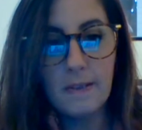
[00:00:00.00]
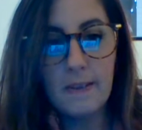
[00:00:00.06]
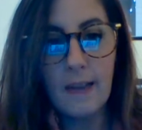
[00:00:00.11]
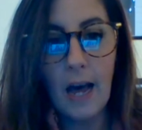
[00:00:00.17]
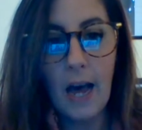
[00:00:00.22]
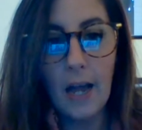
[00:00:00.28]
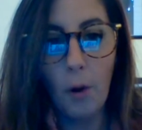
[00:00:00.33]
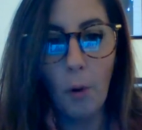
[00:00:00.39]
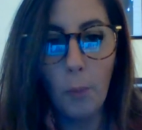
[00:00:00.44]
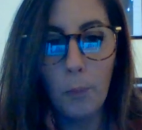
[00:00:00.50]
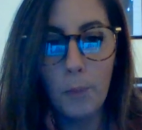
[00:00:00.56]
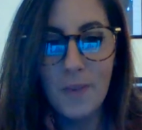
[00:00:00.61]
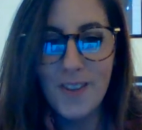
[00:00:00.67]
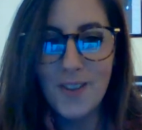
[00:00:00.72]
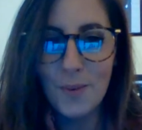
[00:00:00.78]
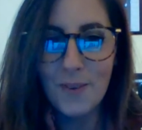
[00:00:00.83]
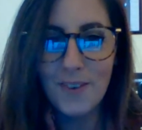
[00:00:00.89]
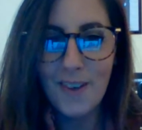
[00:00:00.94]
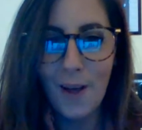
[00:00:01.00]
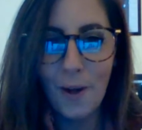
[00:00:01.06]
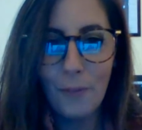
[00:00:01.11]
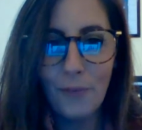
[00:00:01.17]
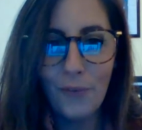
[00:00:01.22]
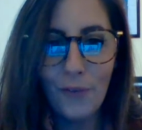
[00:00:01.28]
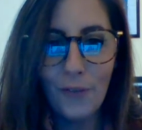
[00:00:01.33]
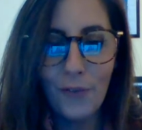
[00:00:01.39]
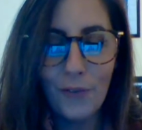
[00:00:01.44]
I hope this was
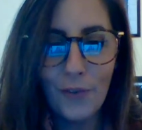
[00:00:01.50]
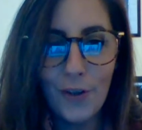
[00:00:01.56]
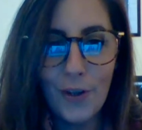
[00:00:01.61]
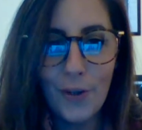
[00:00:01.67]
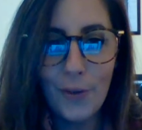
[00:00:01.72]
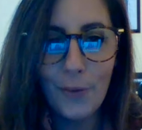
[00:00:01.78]
helpful for you.